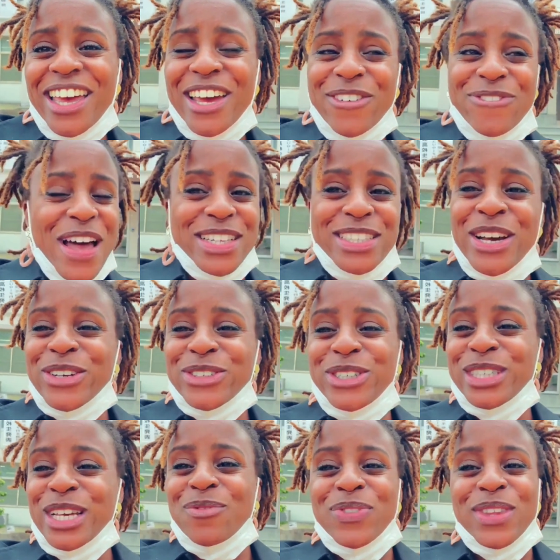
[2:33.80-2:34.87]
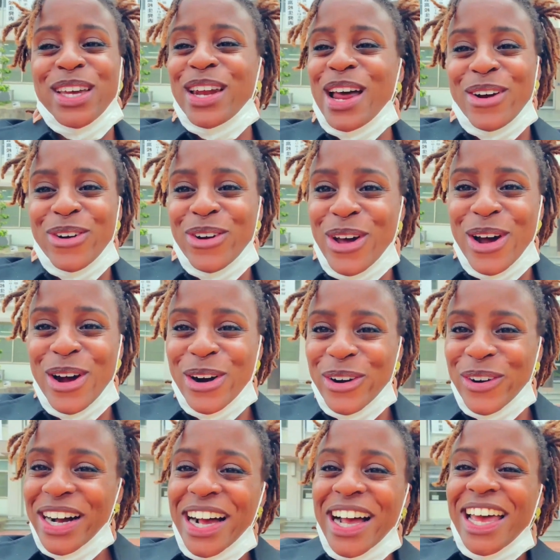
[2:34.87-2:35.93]
if that tells you something, I don't
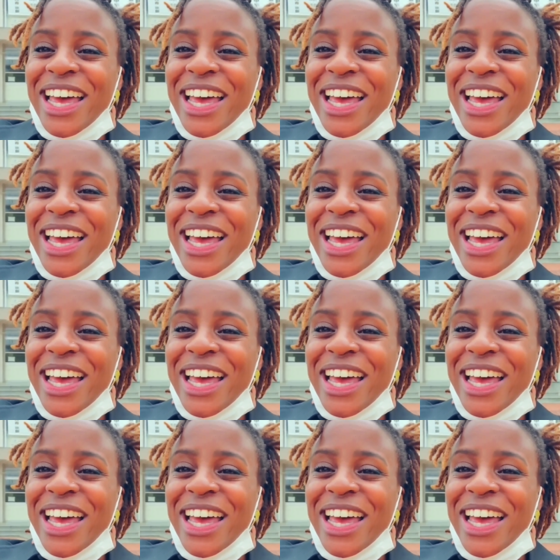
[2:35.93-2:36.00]
know.